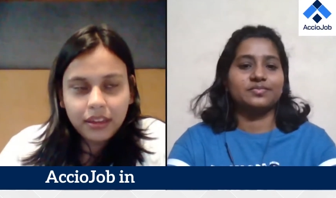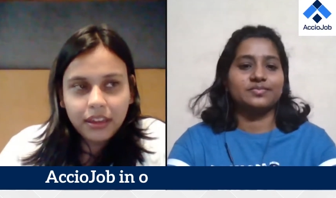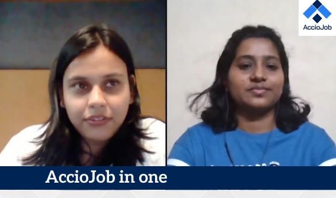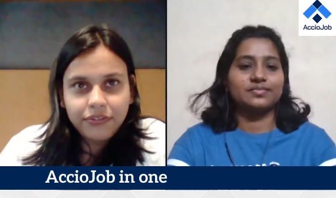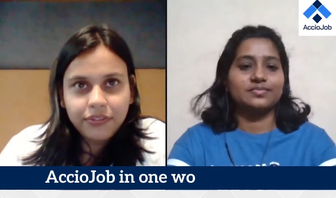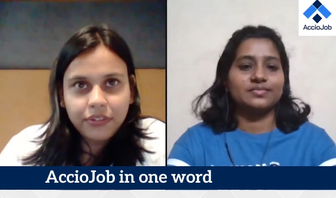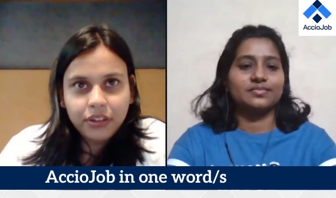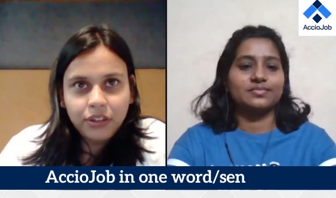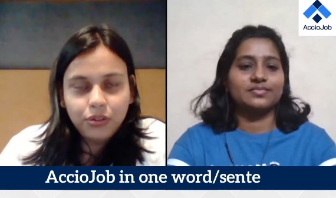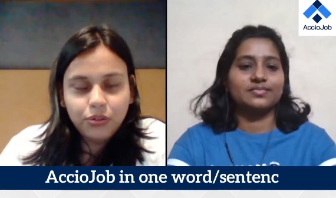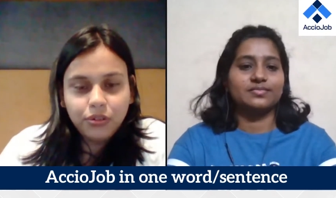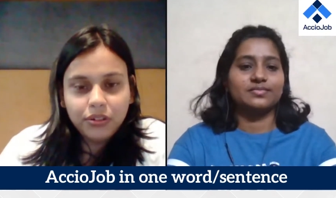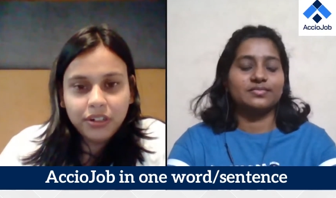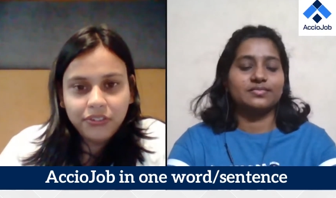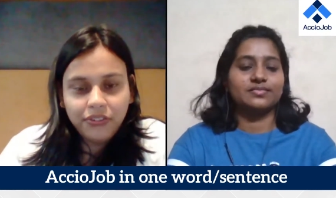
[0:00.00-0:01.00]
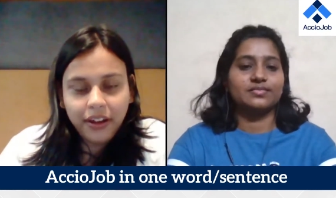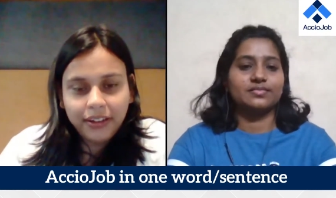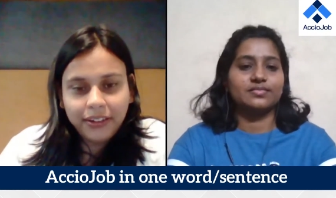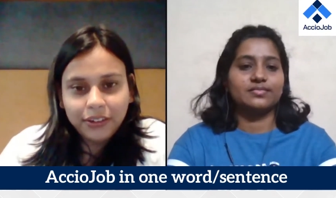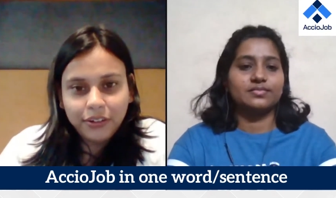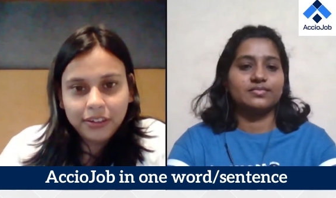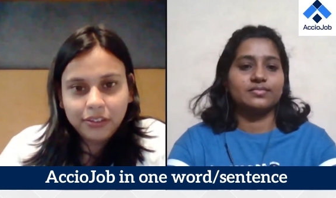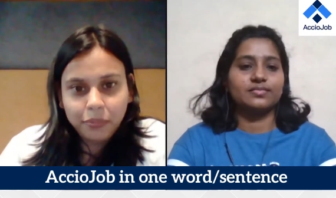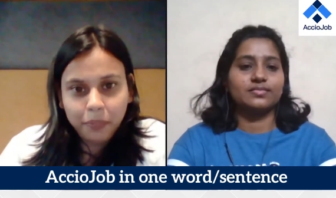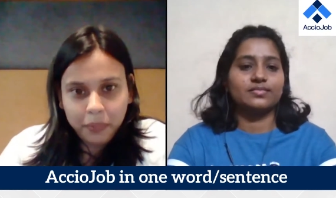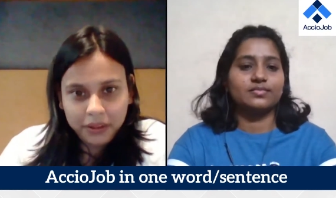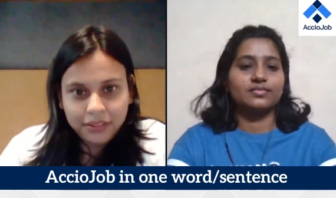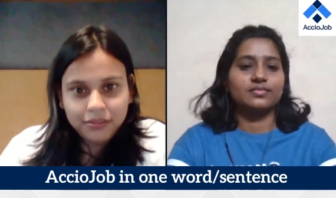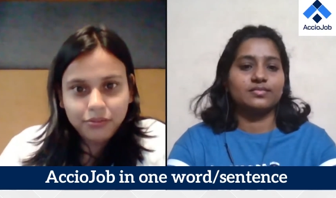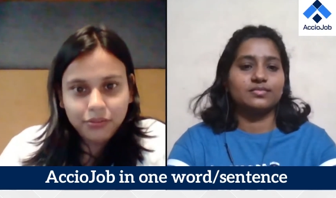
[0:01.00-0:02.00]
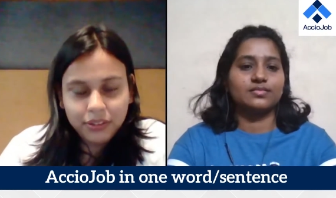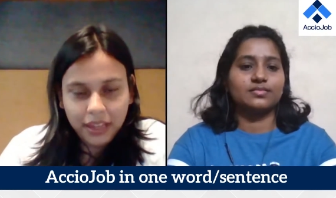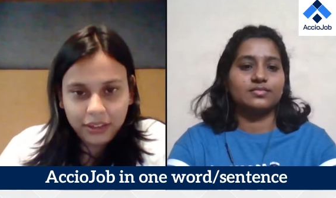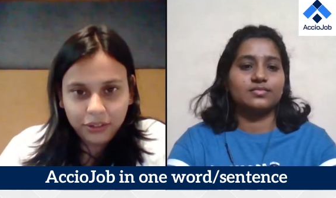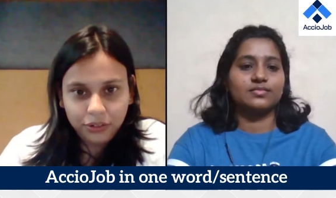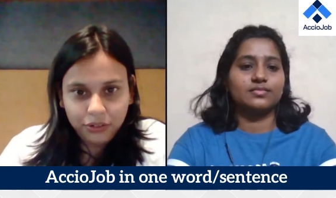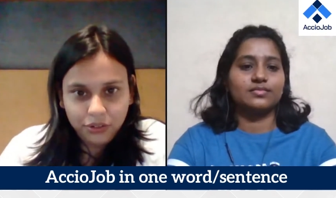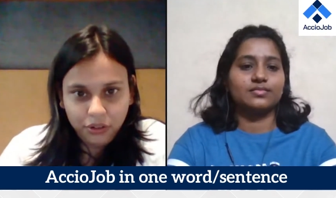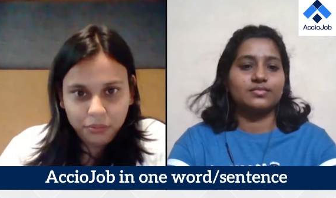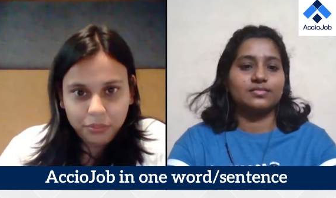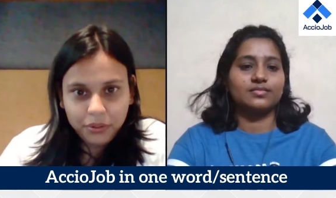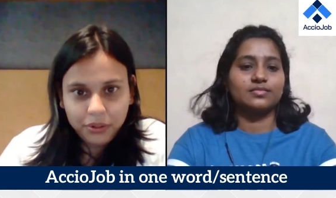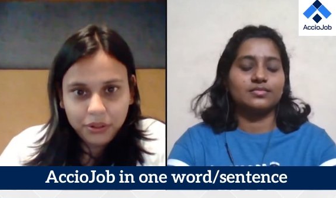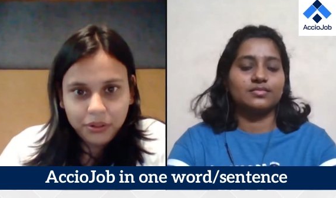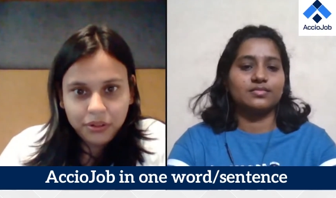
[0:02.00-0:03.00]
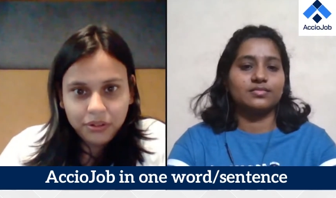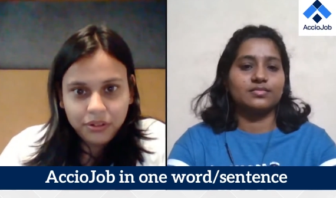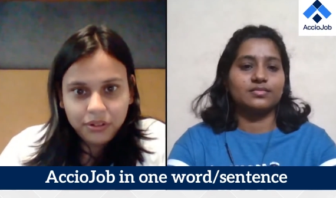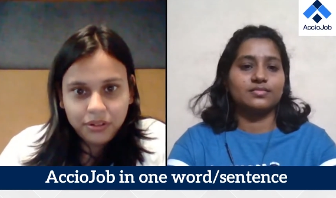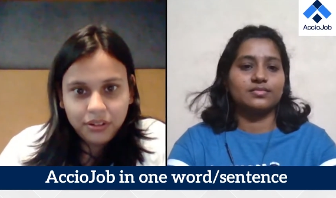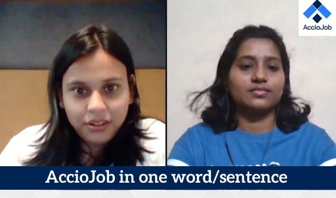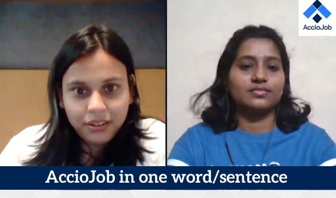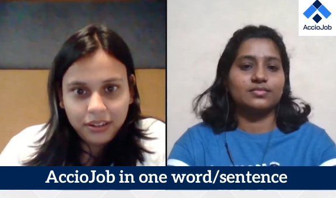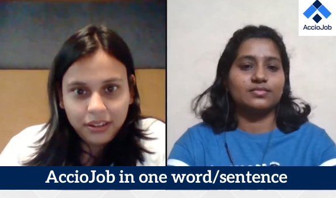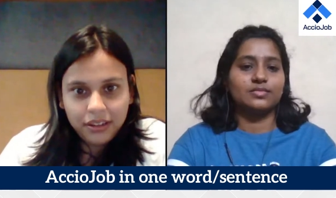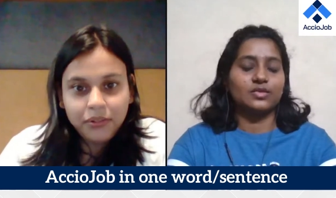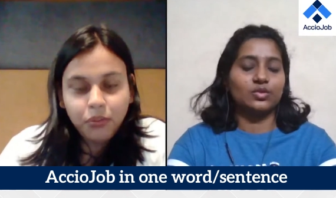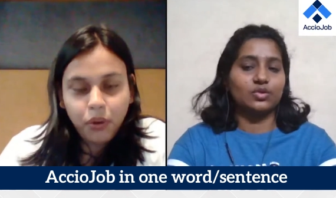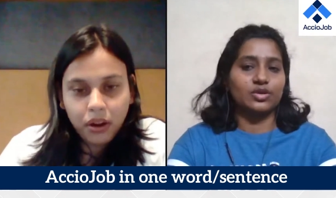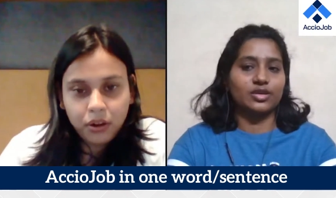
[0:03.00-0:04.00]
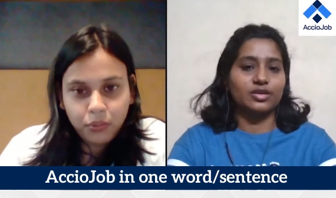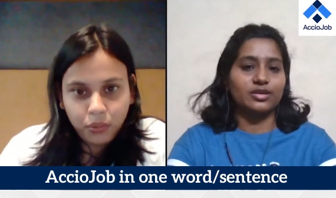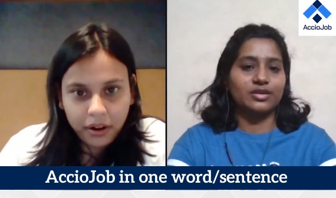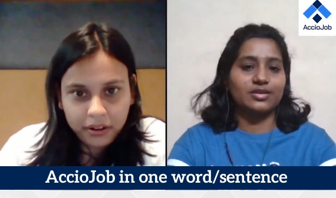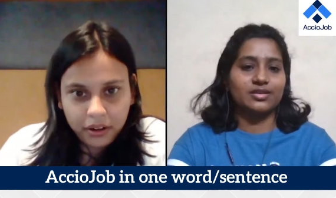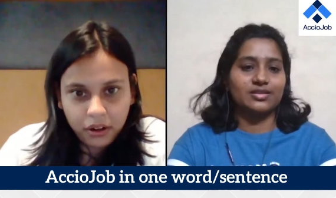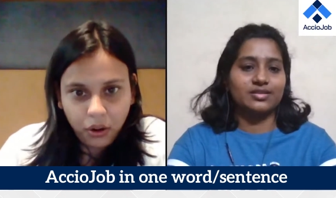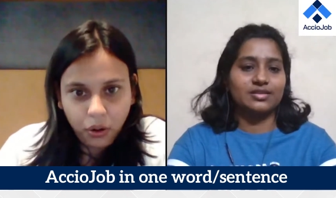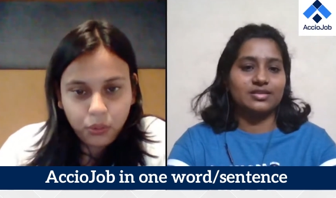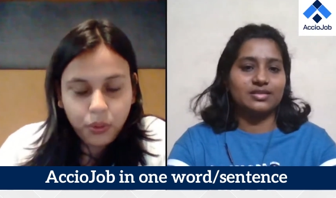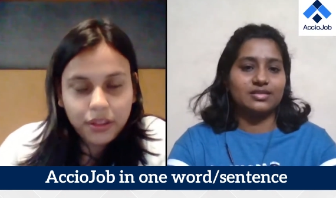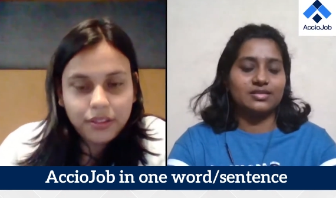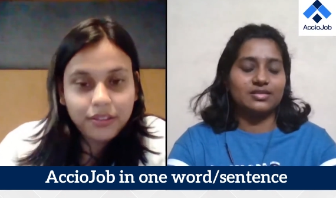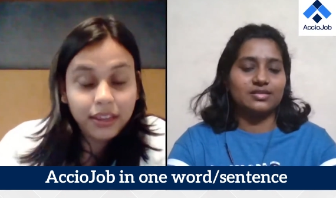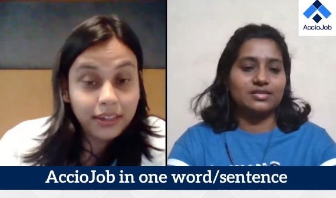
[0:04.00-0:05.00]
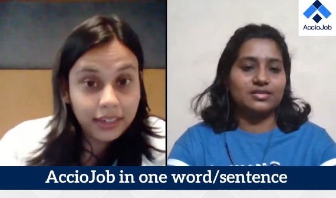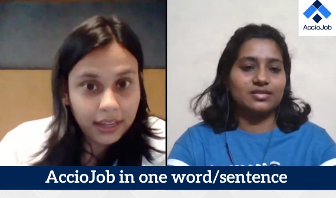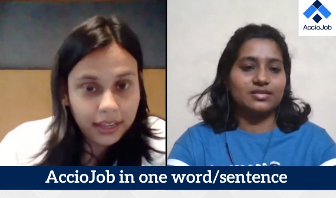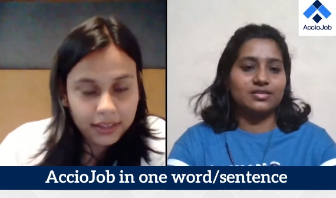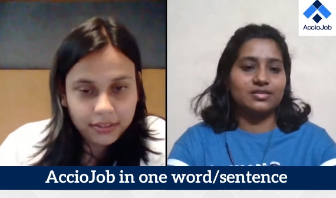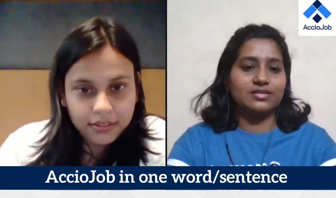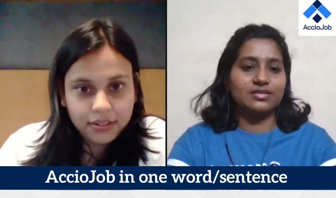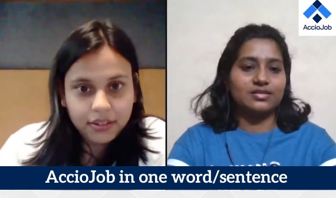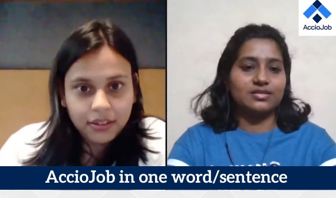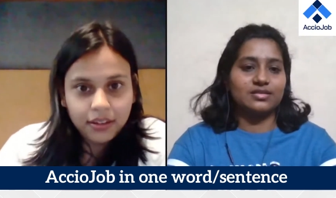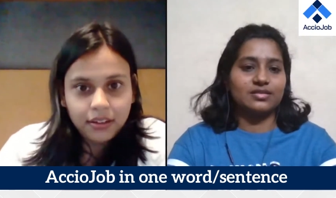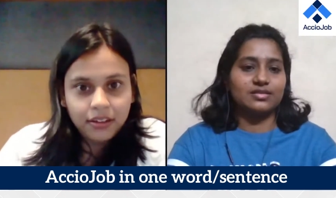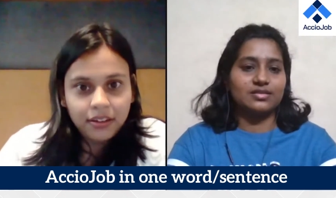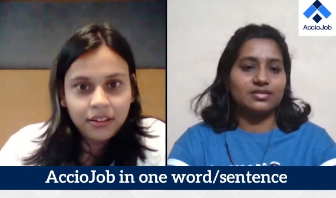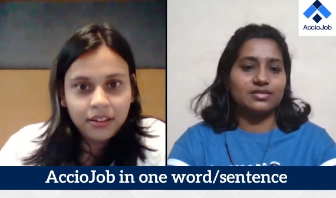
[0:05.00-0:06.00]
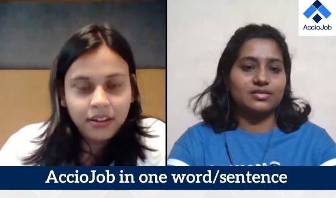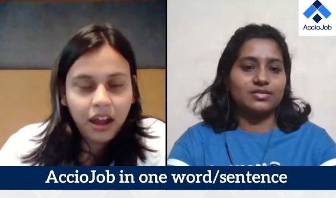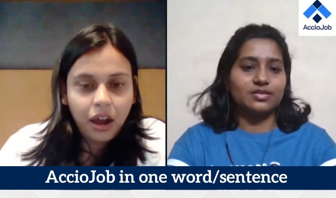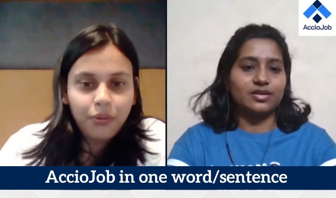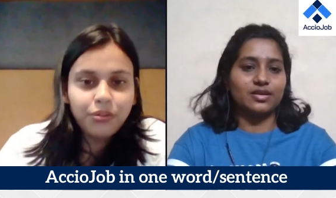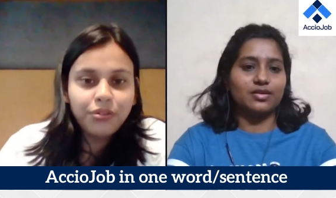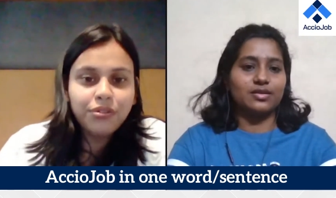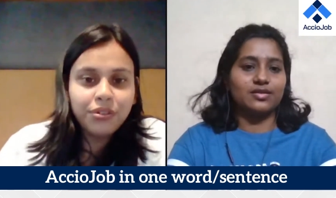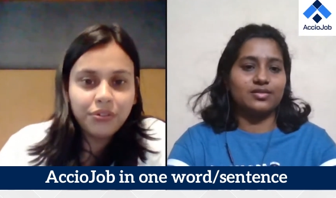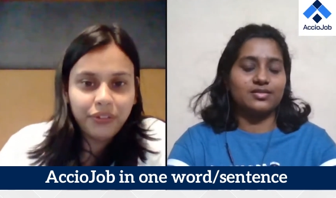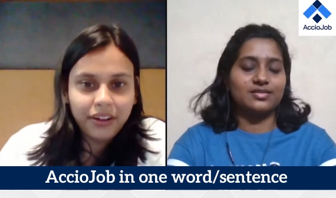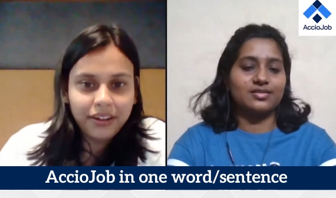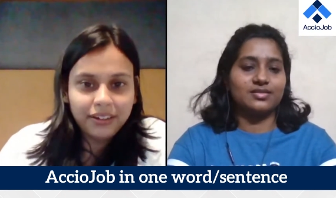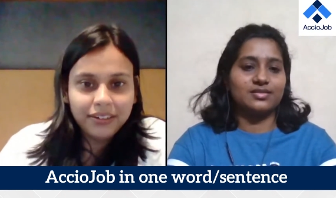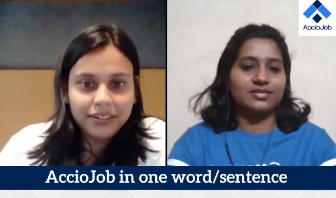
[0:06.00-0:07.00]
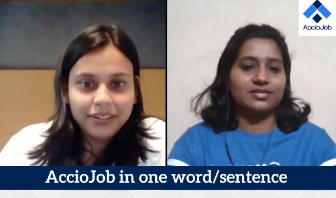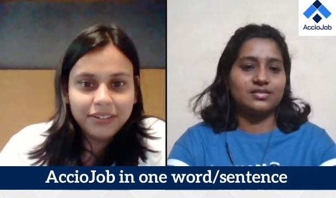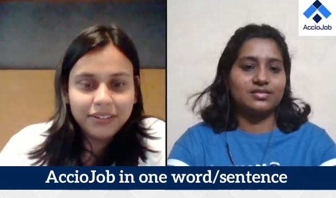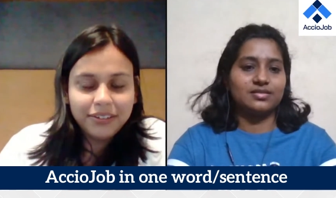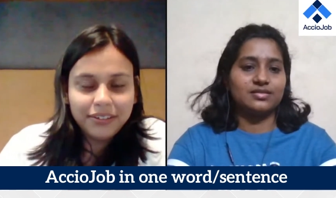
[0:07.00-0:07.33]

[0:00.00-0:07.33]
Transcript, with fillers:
Speaker 1: If you could define your experience with AccioJob in one word or one sentence, how would you define it?